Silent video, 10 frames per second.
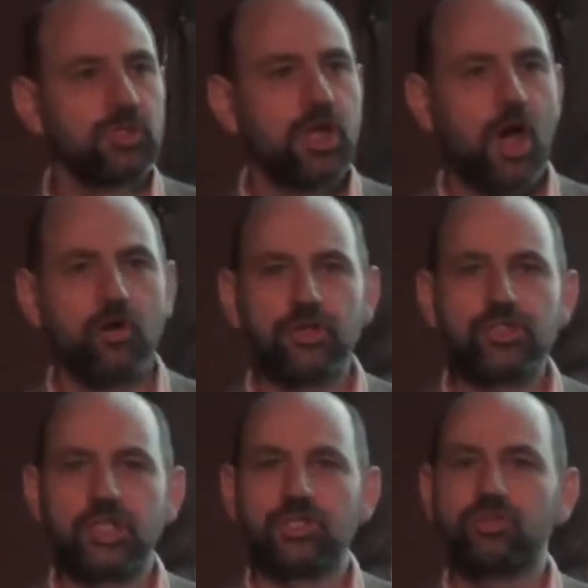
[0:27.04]
the
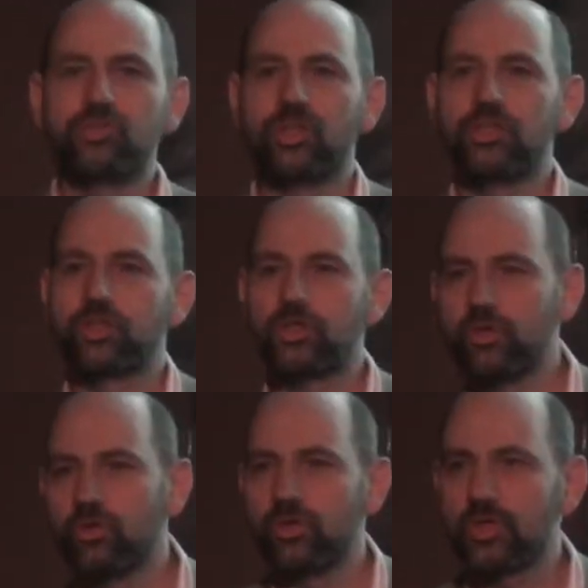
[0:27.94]
origins and the
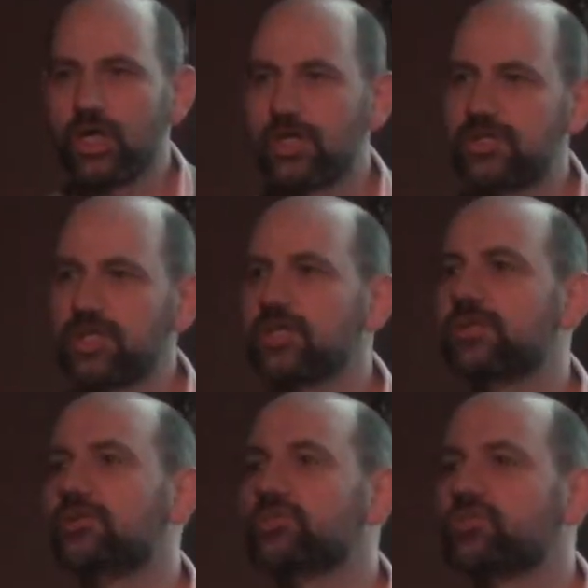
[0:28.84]
core
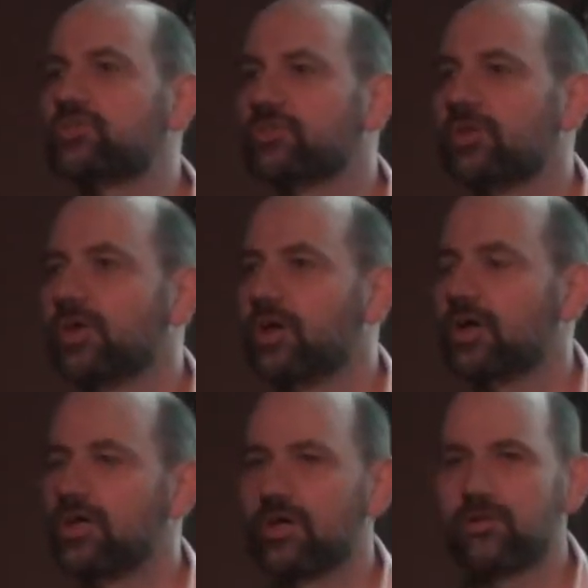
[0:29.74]
ideas
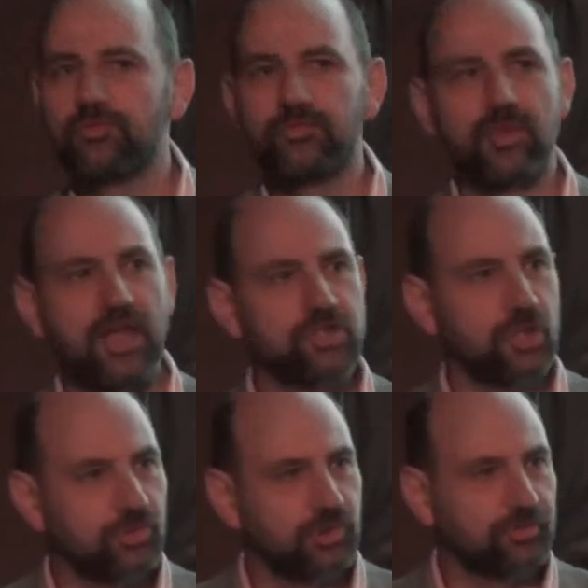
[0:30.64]
of
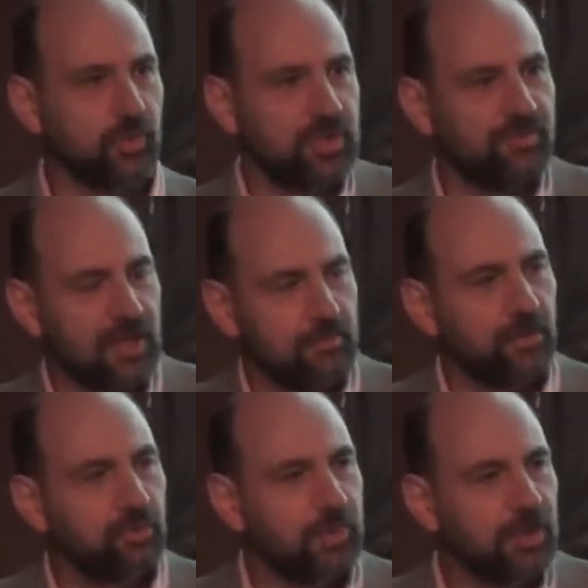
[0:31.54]
Agile software
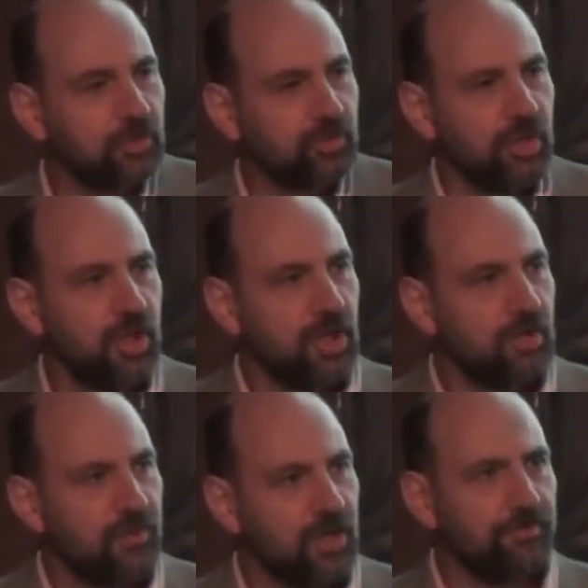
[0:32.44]
development, because
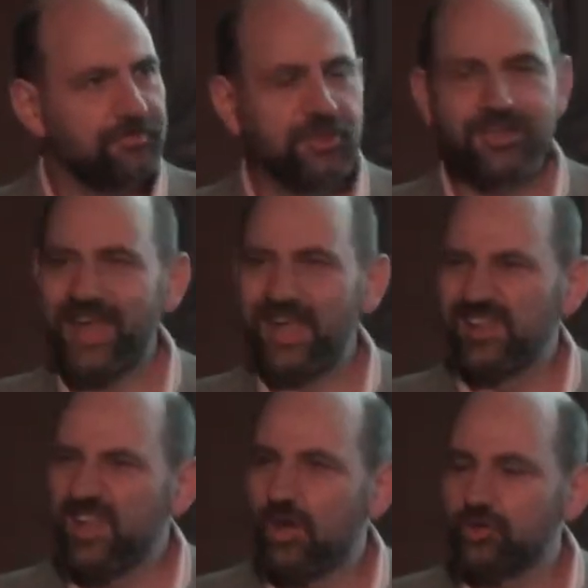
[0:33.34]
they often
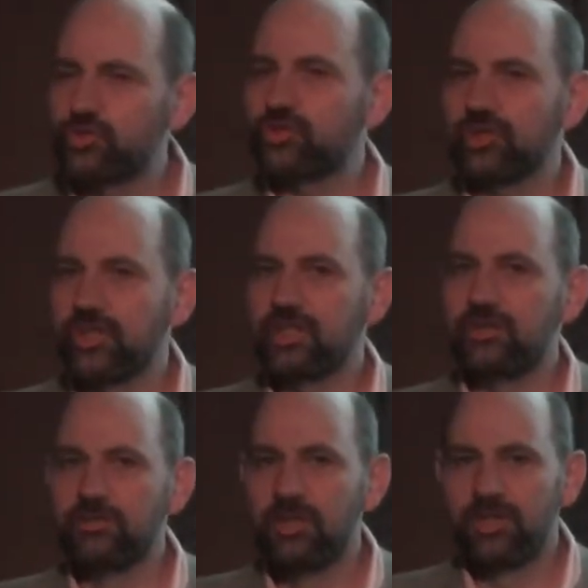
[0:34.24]
get lost in
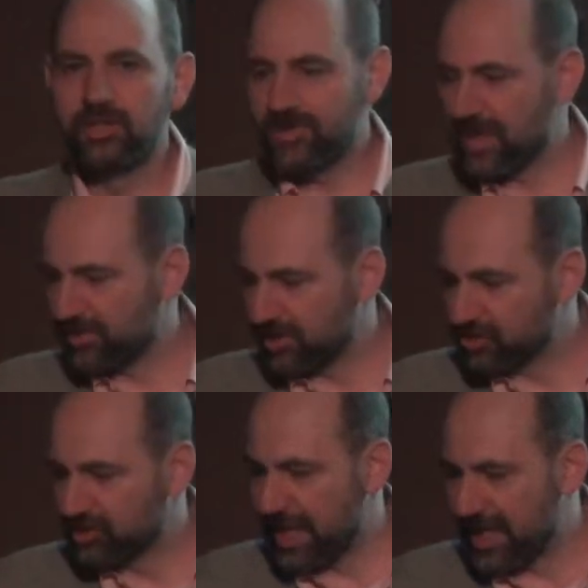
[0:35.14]

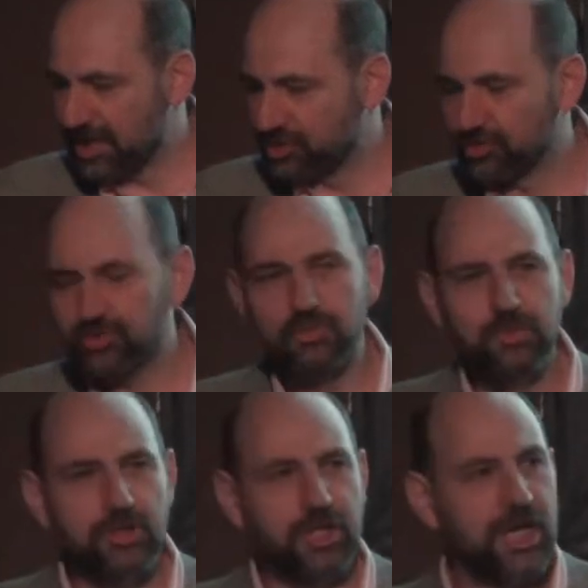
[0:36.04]
various layers of
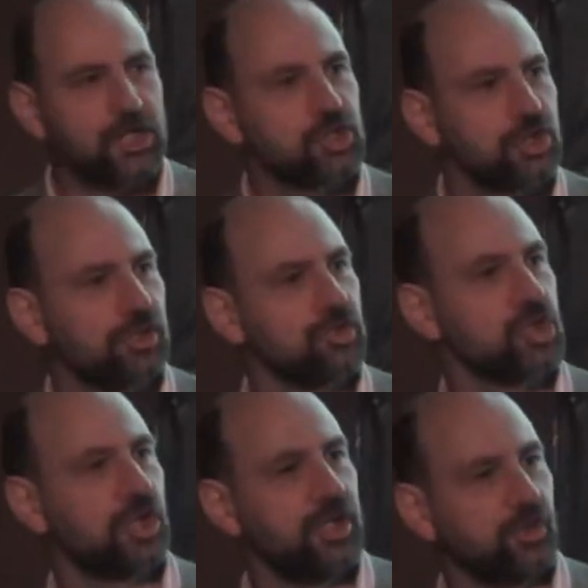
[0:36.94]
communication and
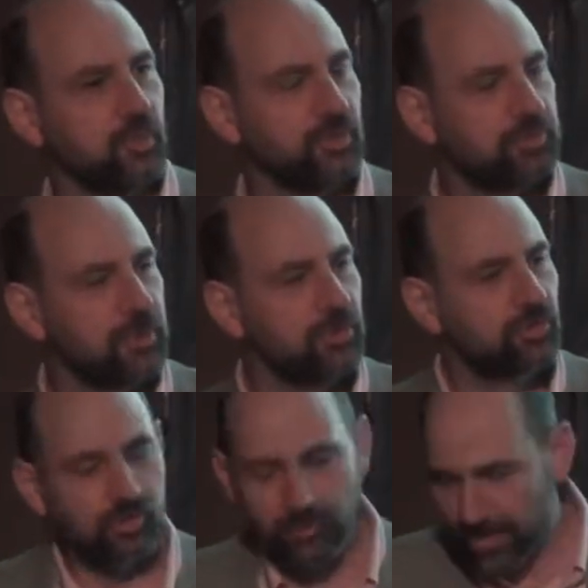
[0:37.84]
Chinese
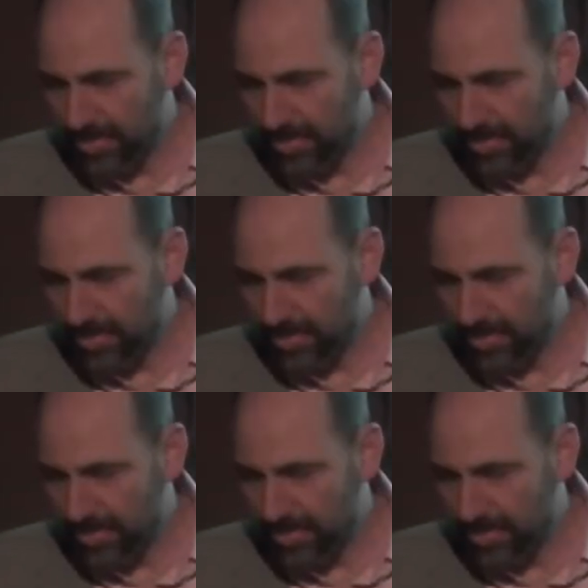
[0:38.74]
whispers.